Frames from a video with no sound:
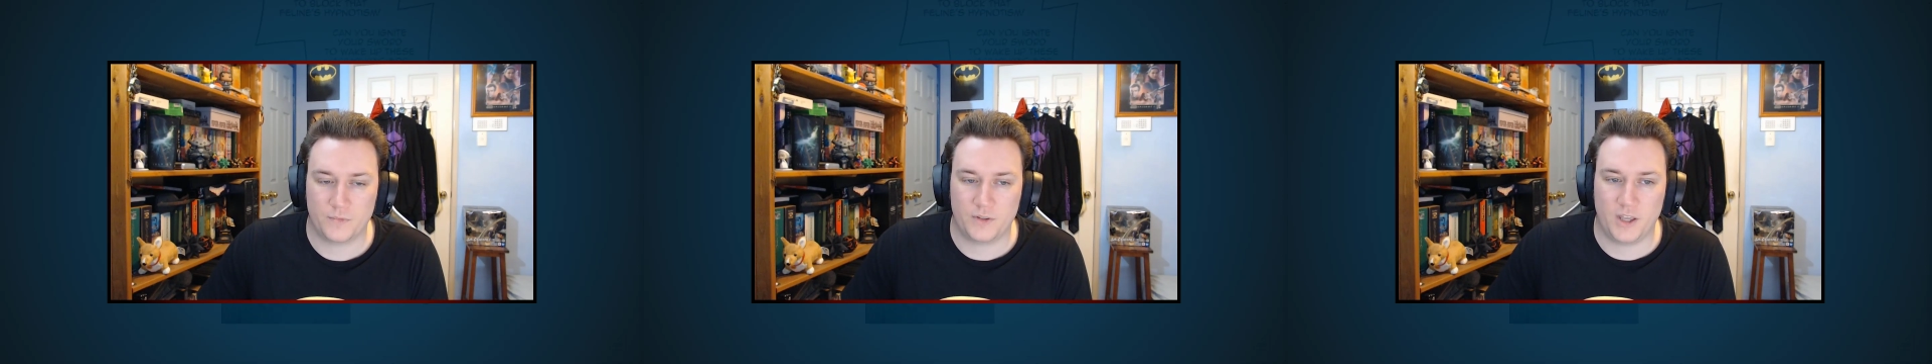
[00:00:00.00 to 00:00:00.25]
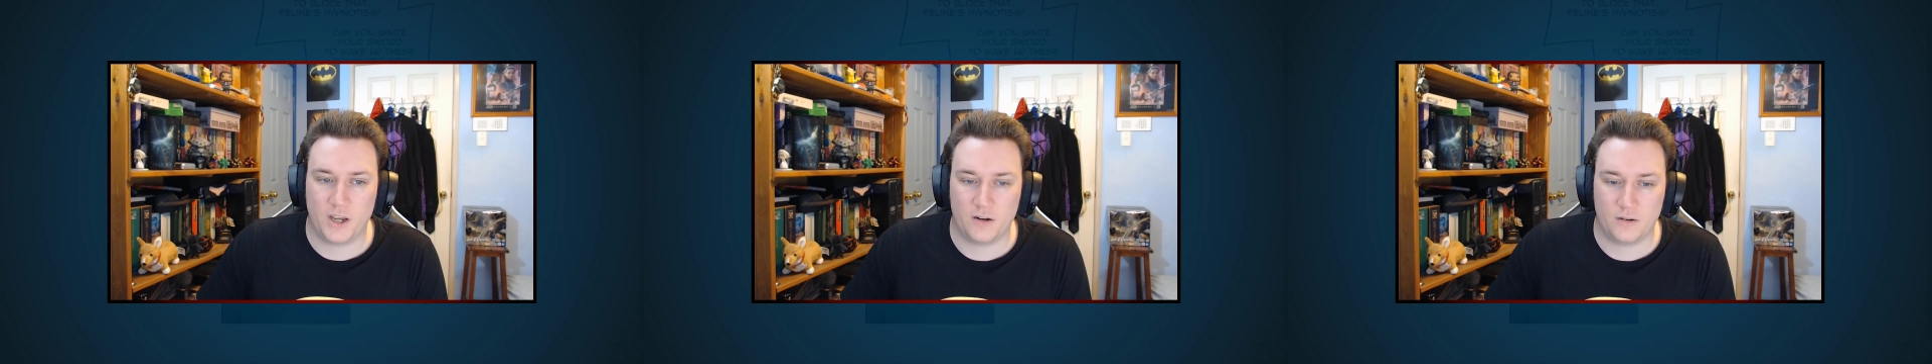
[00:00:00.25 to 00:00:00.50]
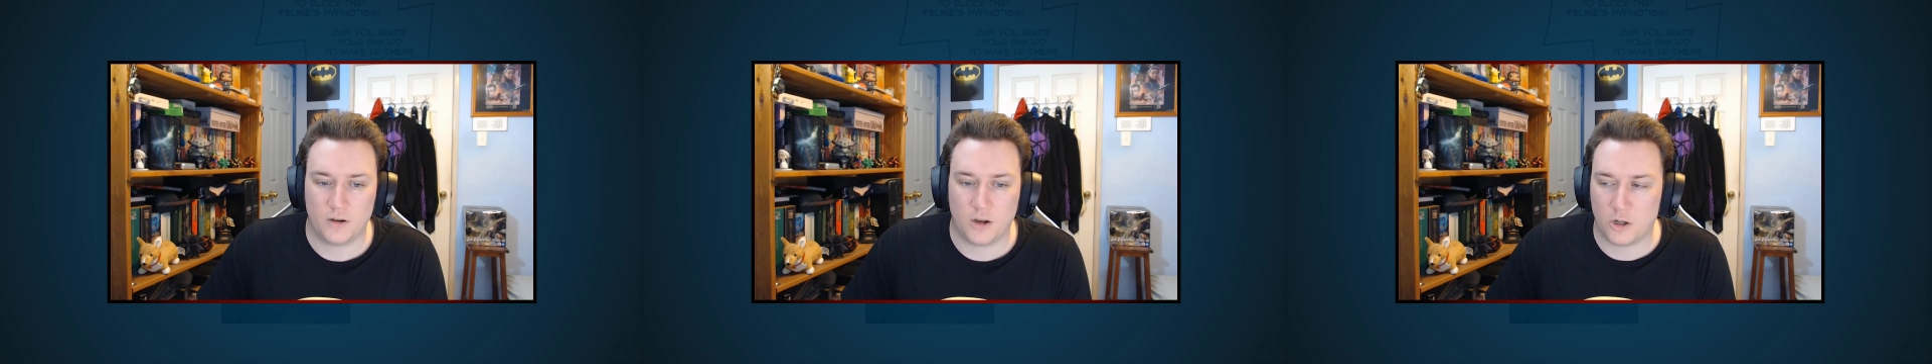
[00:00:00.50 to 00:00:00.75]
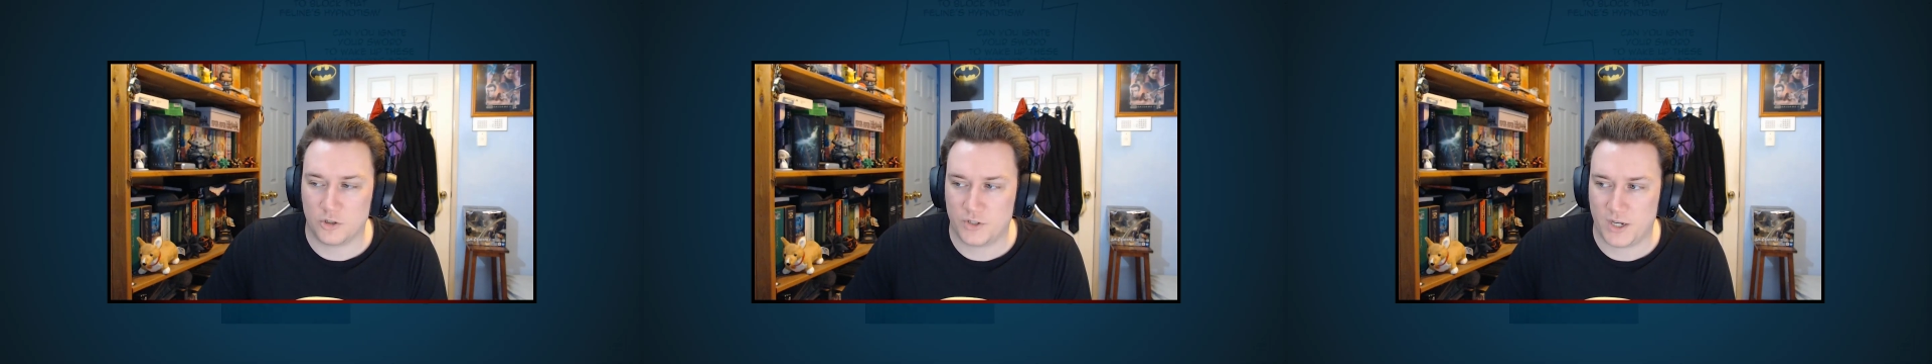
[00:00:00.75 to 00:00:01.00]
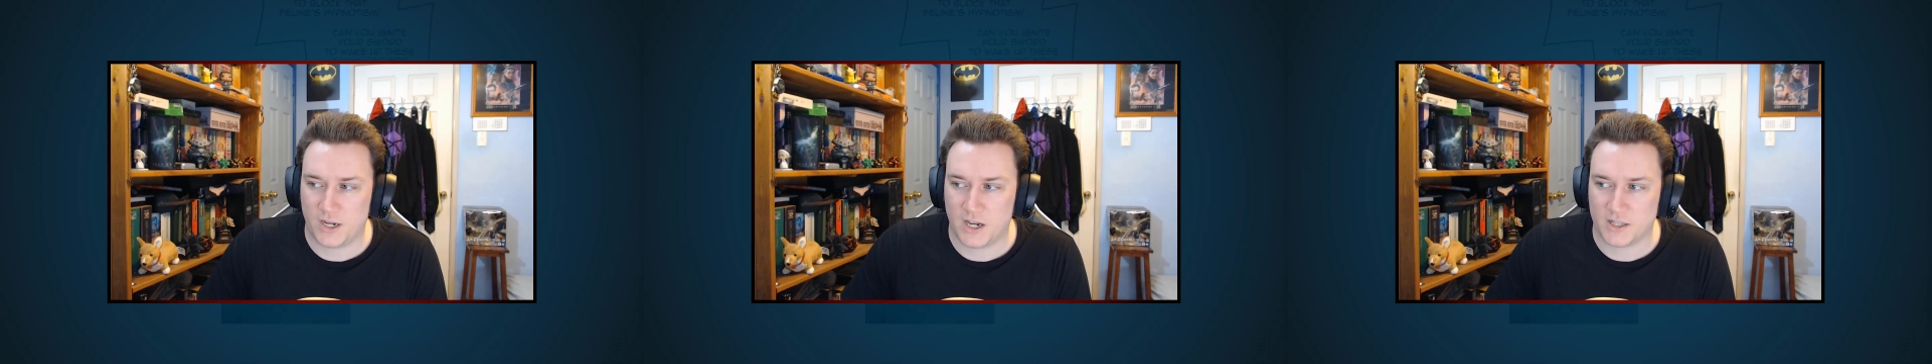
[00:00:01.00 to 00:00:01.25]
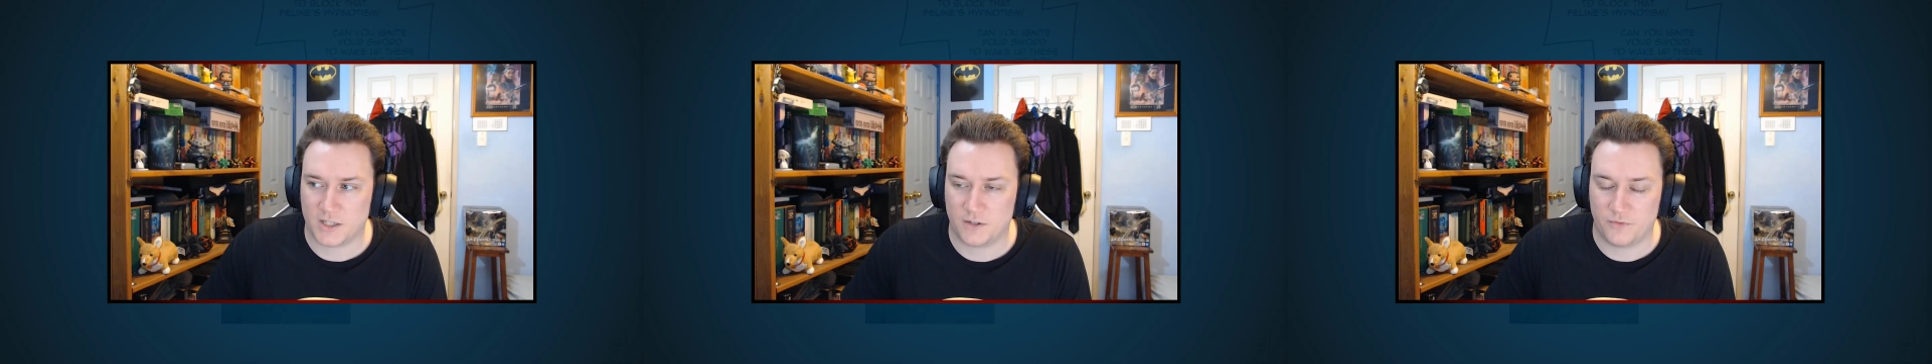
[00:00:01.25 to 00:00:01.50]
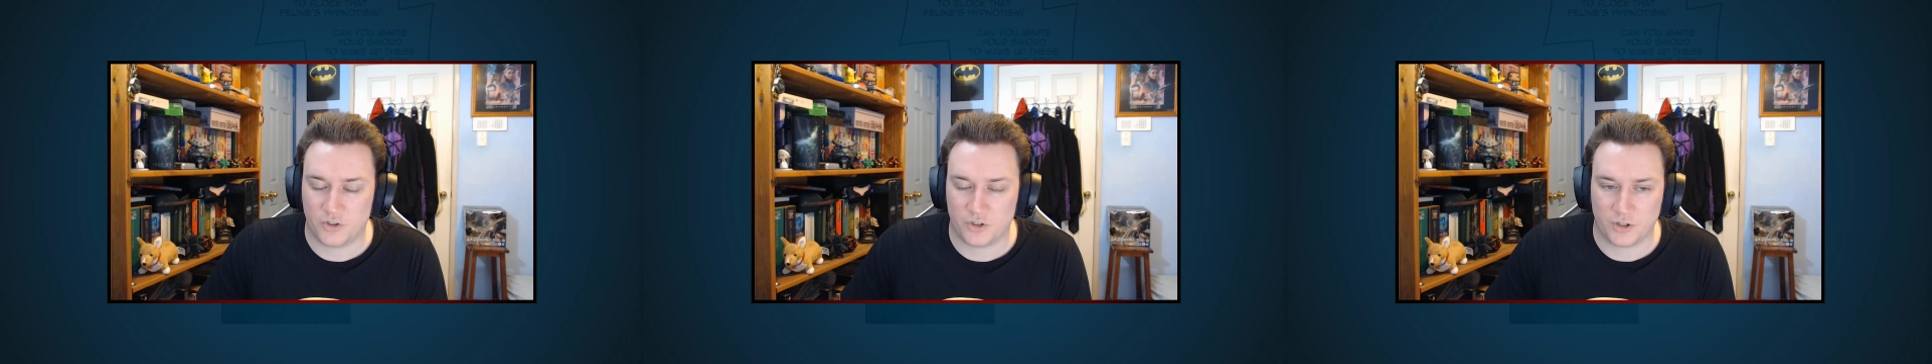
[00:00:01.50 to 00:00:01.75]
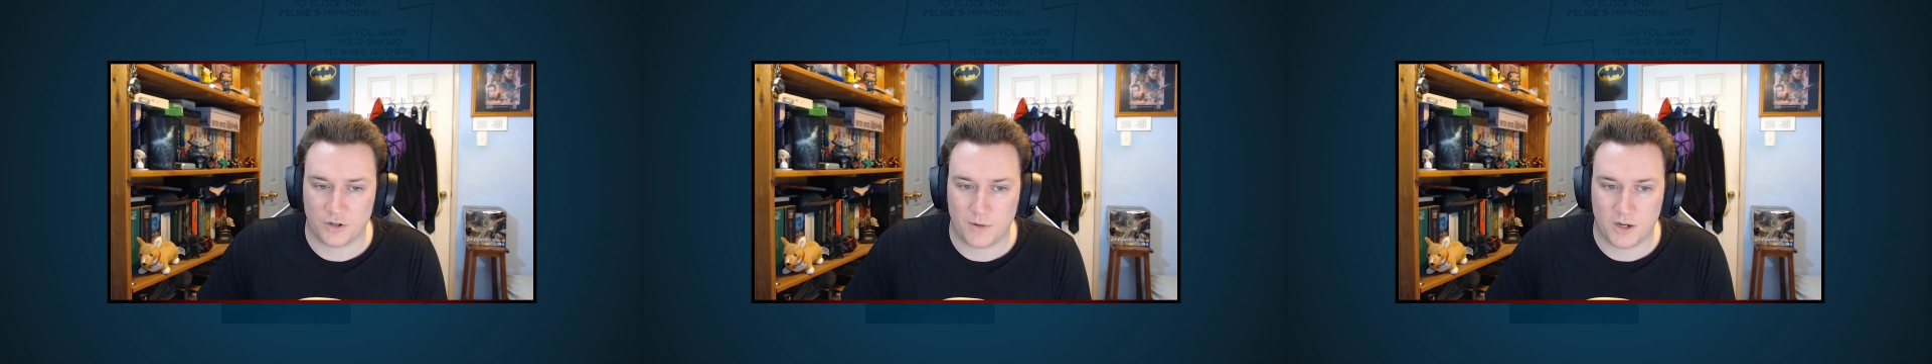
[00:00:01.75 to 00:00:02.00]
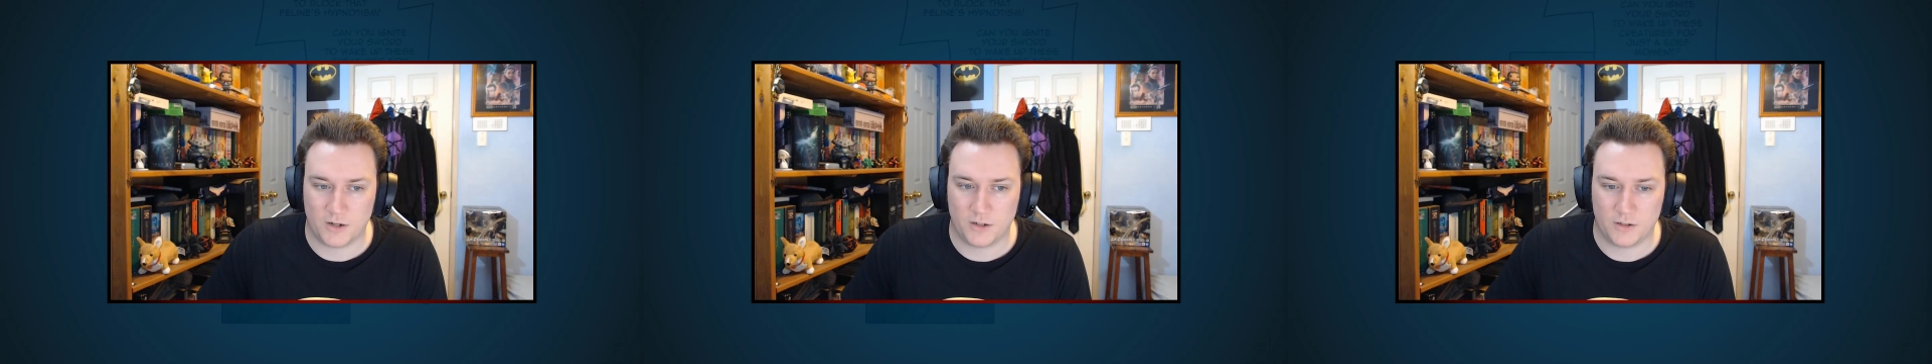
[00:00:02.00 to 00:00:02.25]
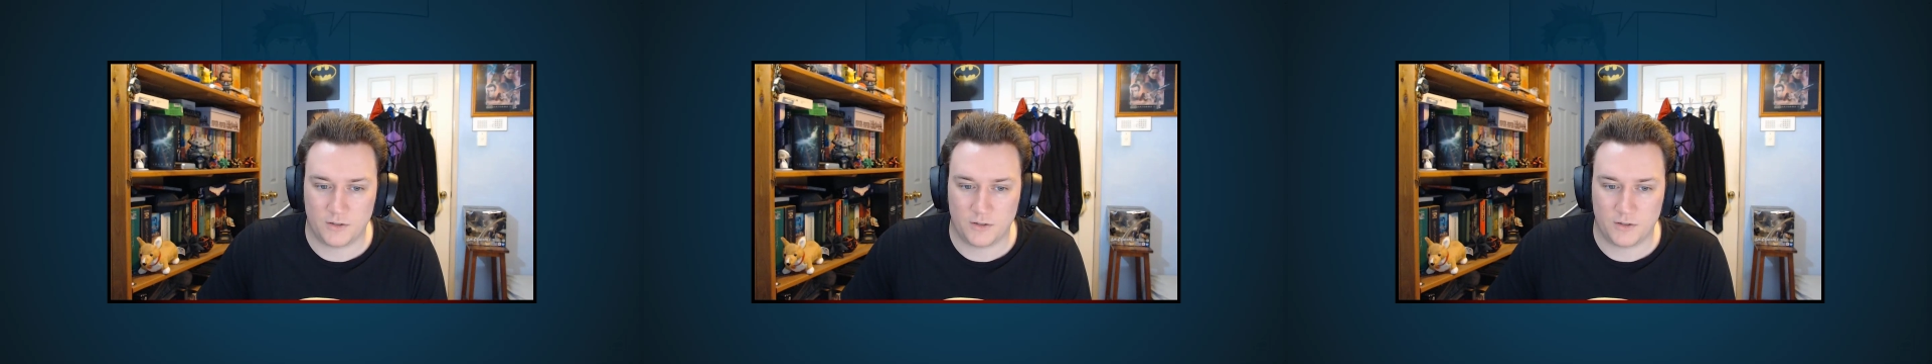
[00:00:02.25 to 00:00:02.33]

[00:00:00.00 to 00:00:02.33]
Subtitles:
Then, I'll take out the division commander.